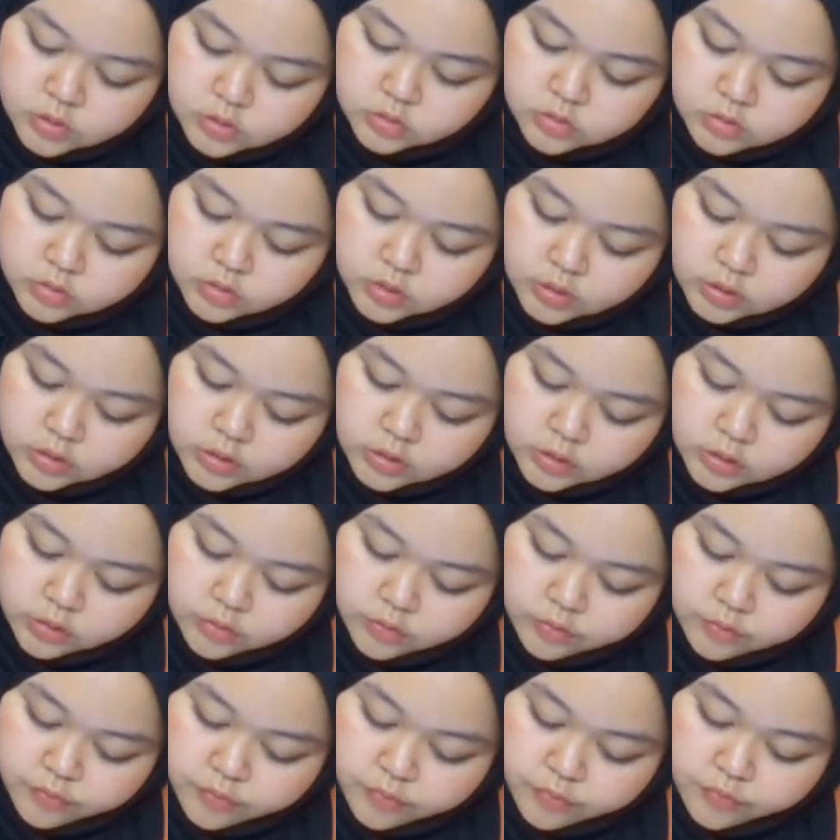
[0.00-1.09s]
3,
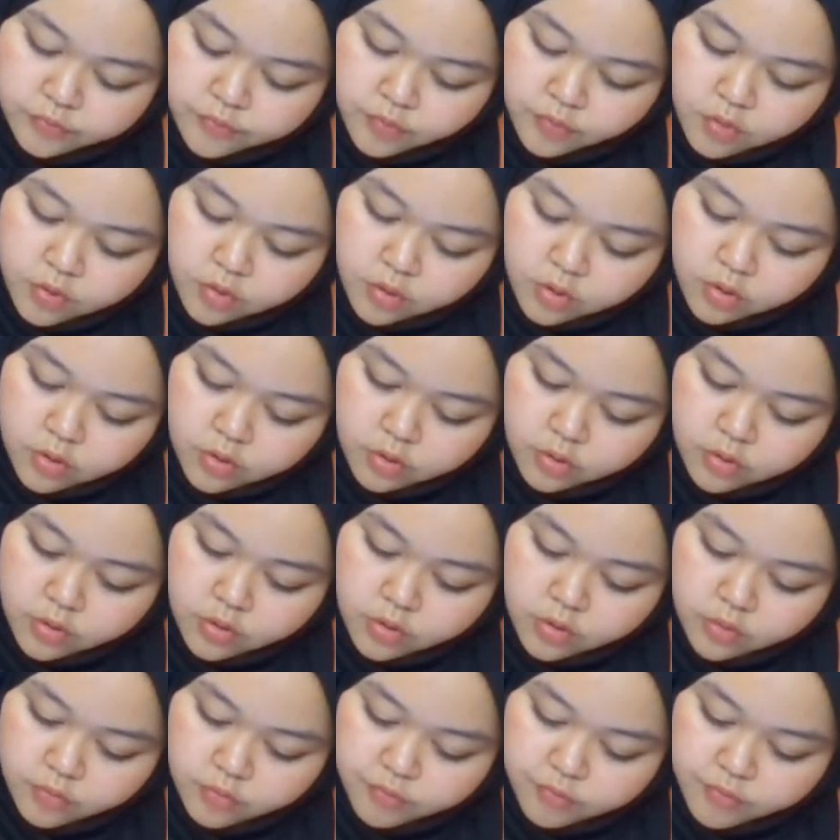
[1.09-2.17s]
4,
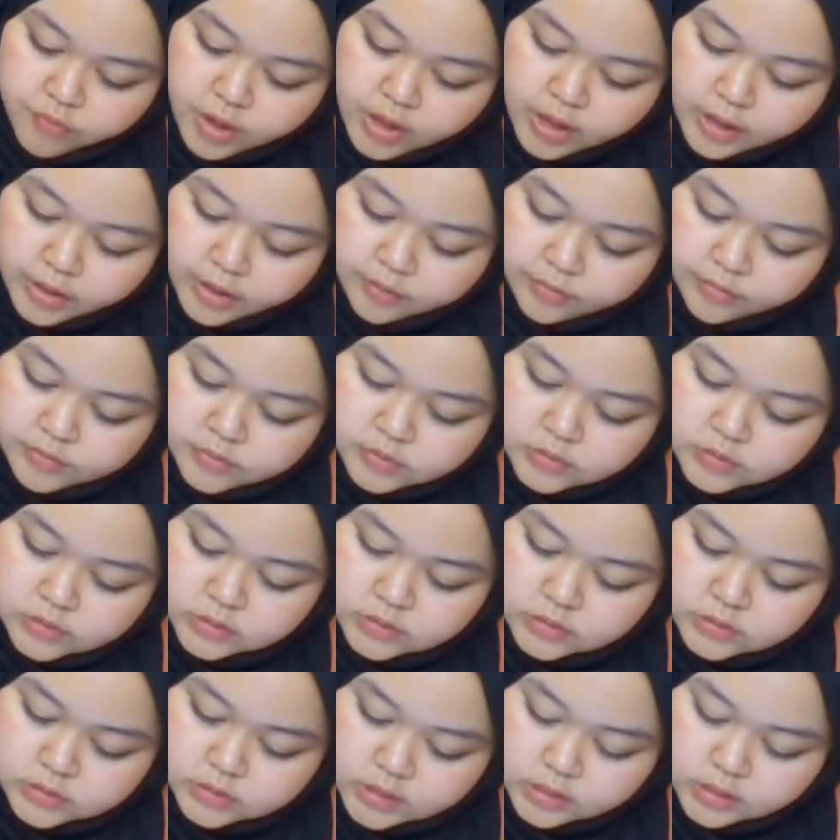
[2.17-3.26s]
5,
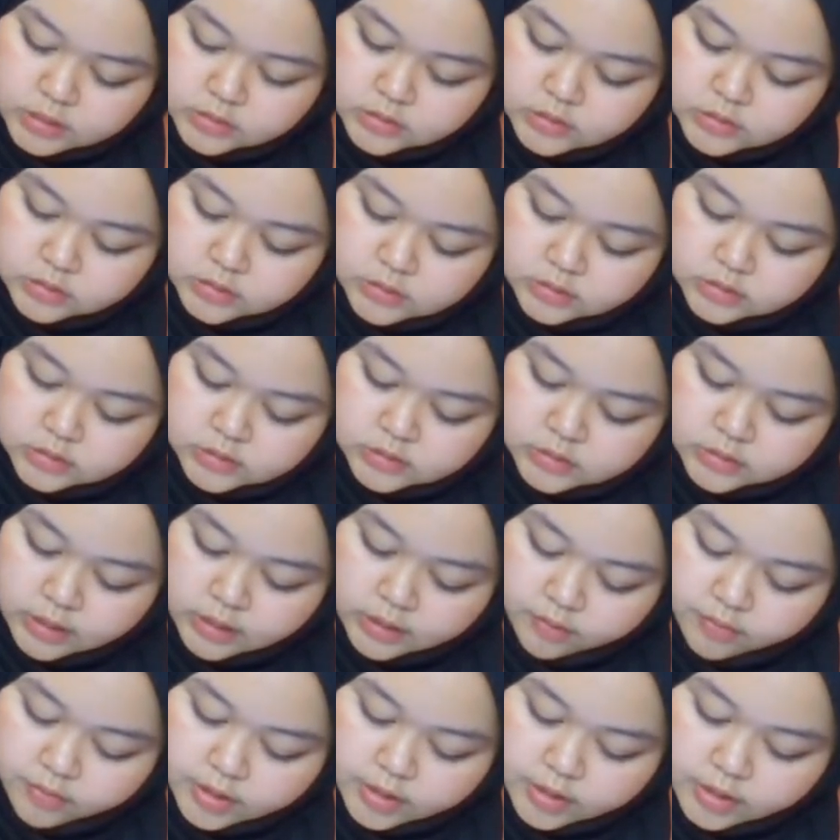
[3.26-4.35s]
6,
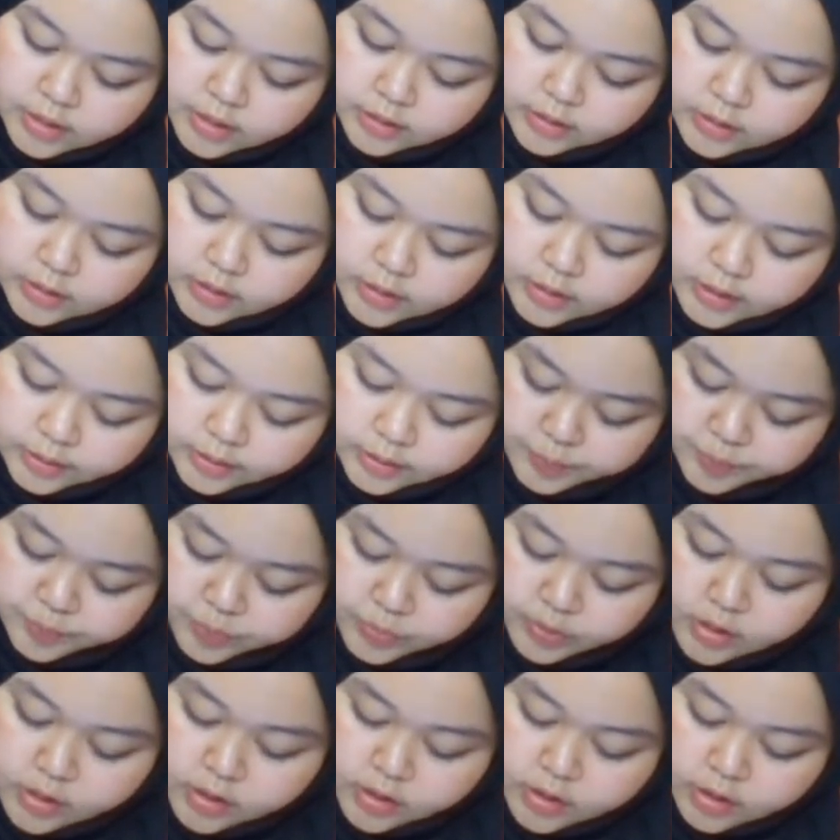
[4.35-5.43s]
7, and 8.
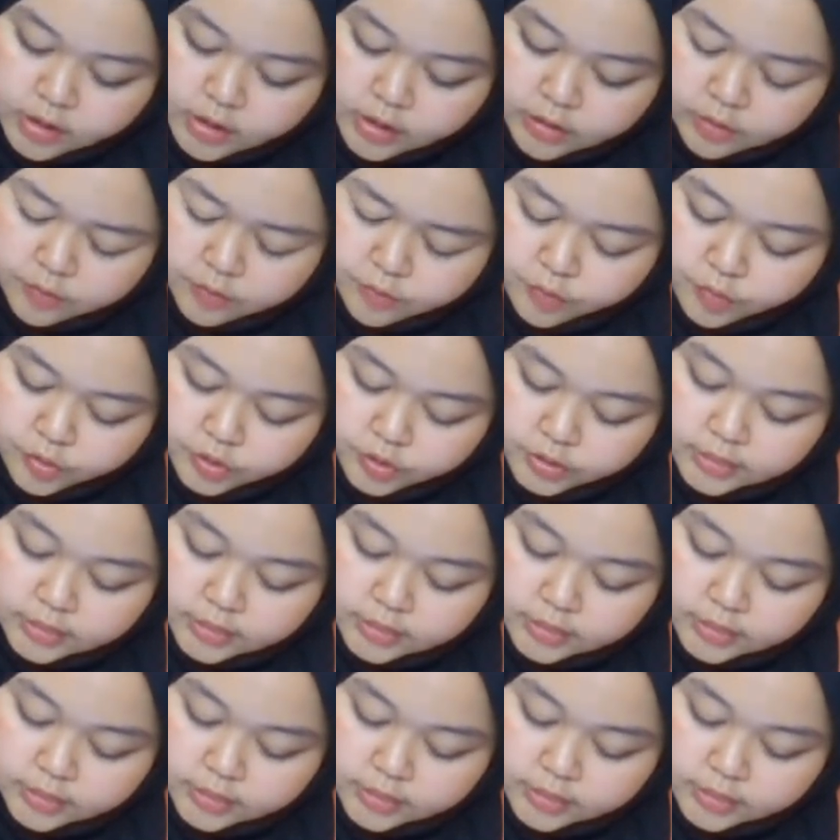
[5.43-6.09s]
And for the